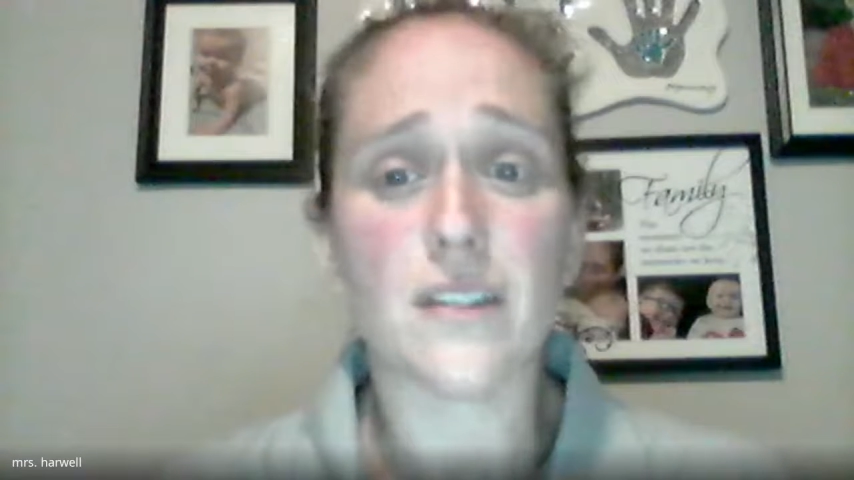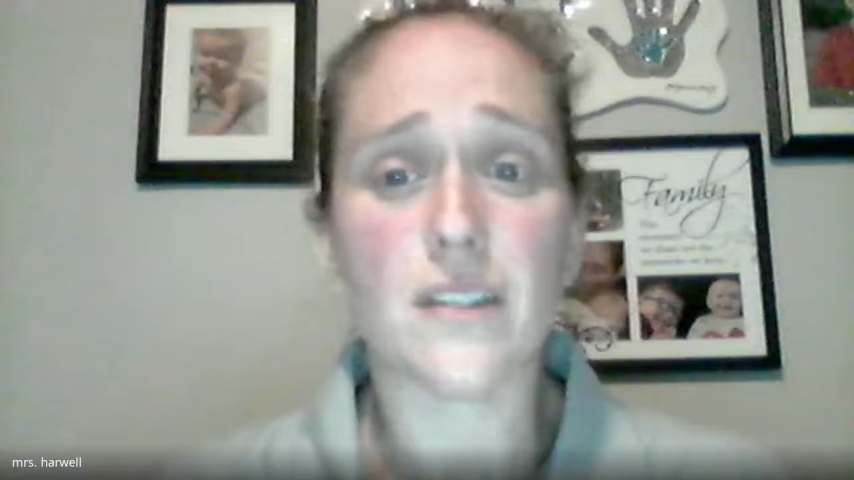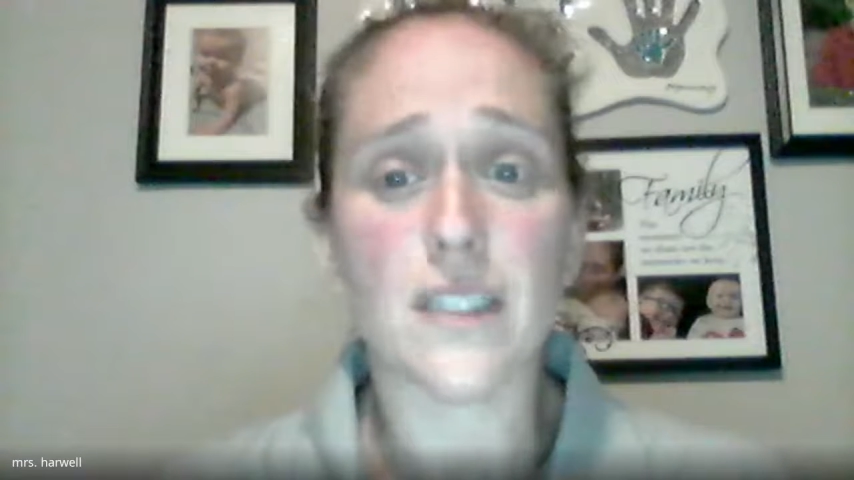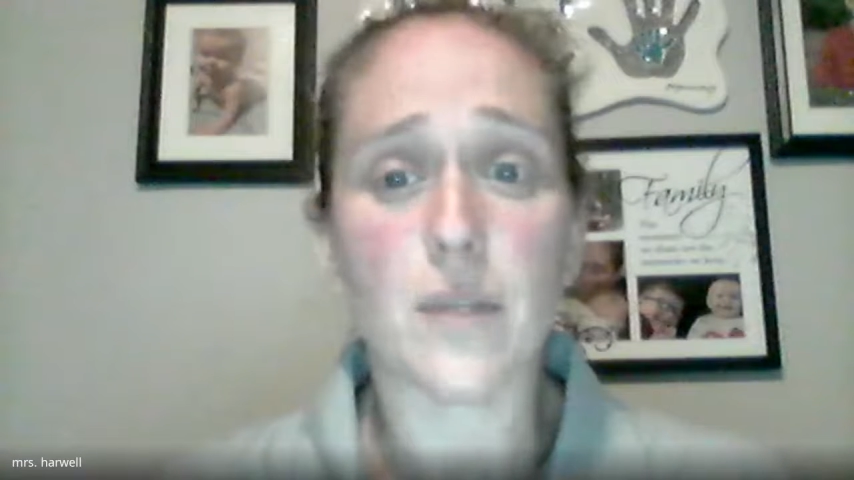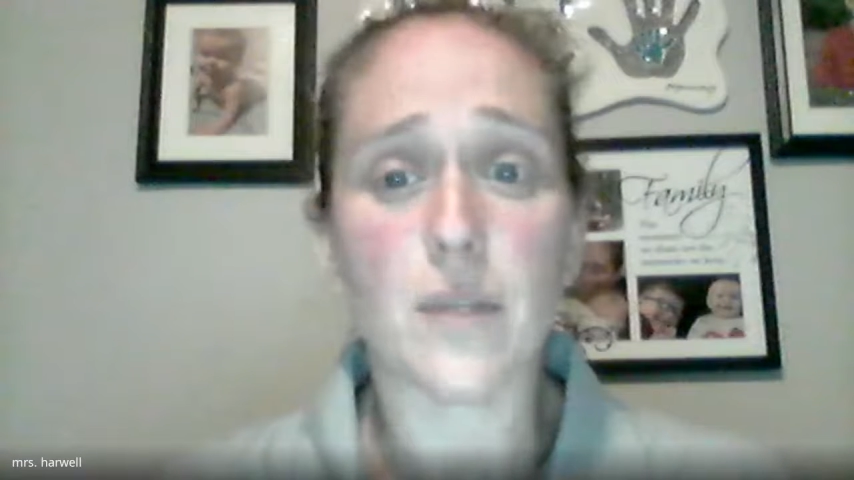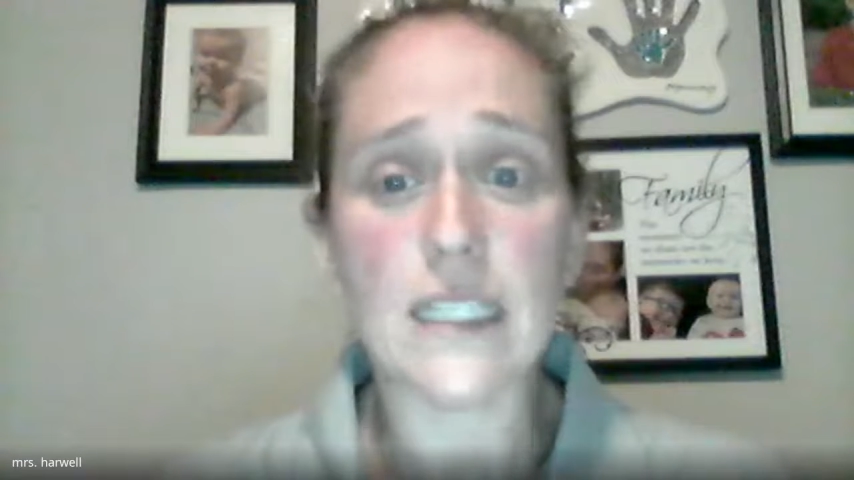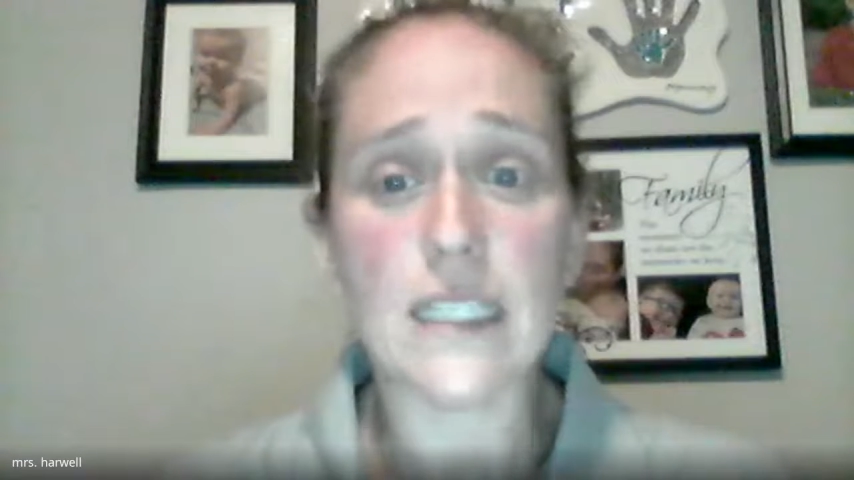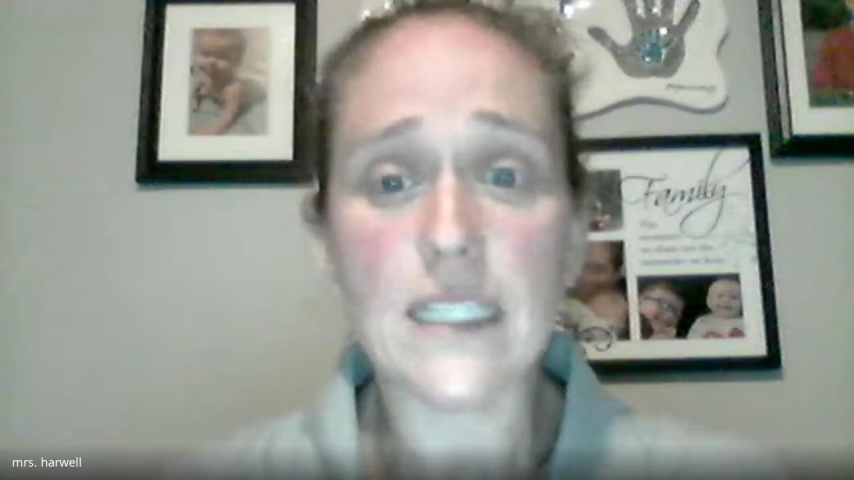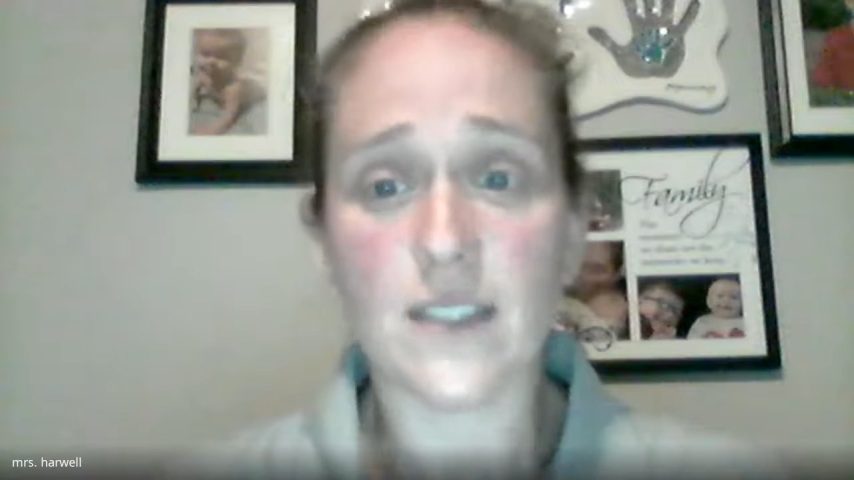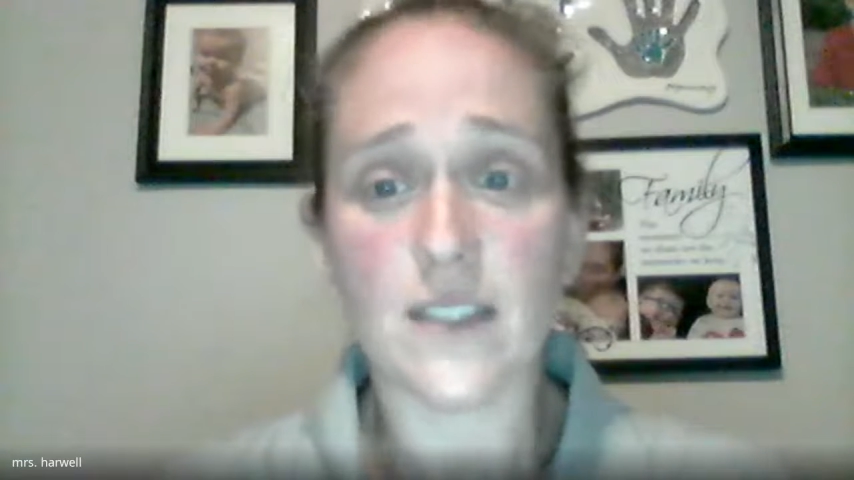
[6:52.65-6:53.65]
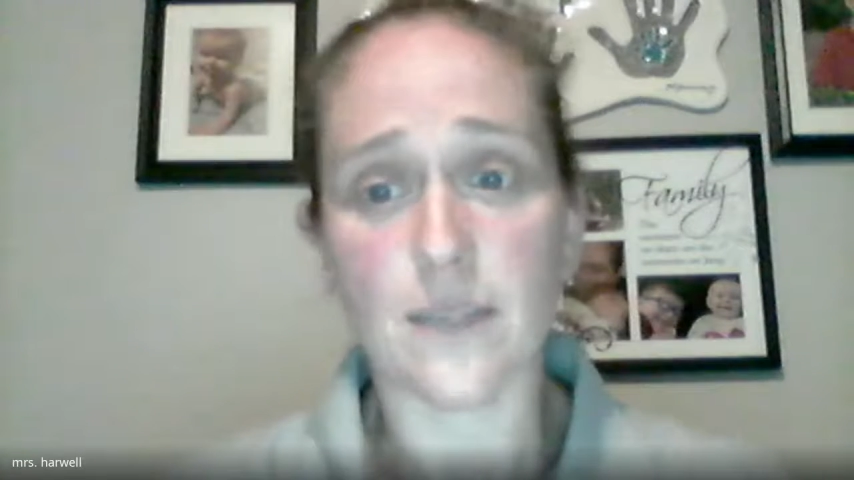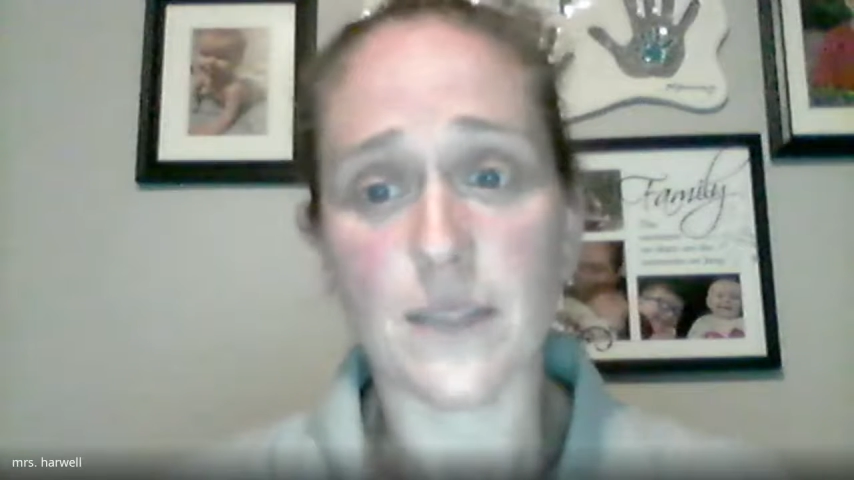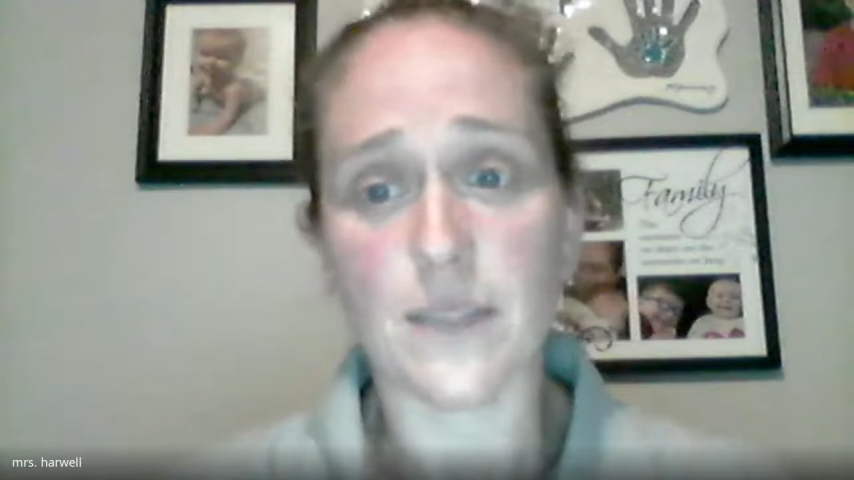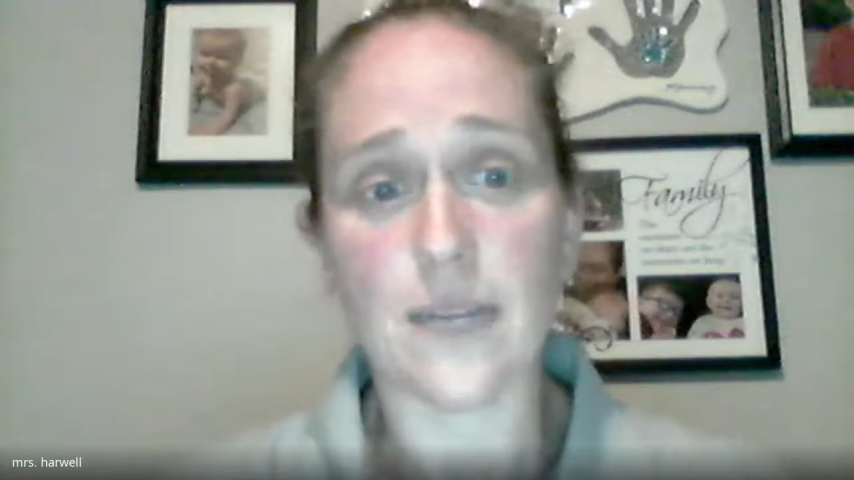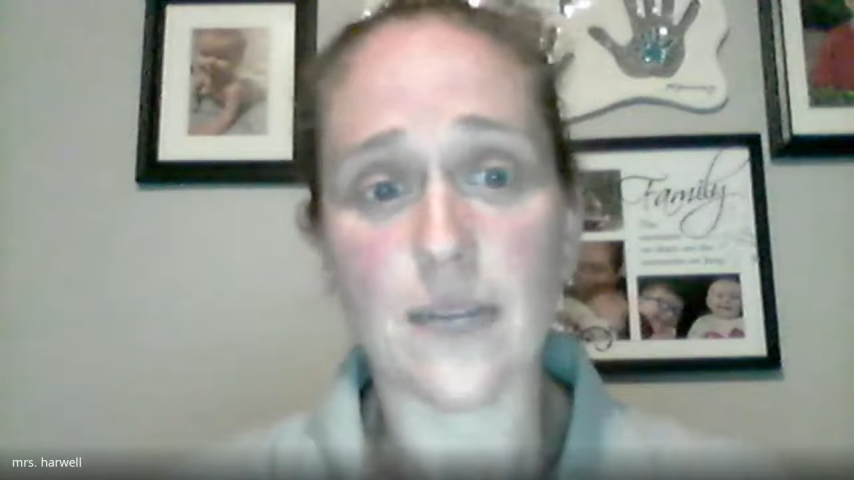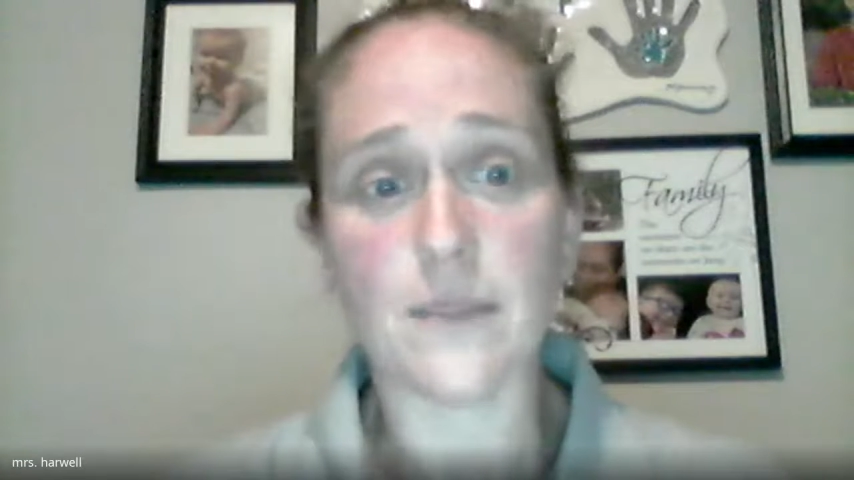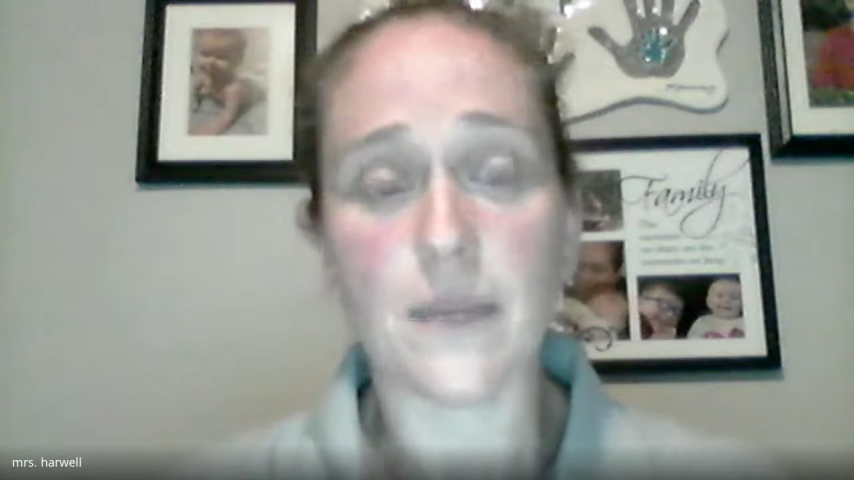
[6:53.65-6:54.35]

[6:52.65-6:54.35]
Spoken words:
the small details sometimes.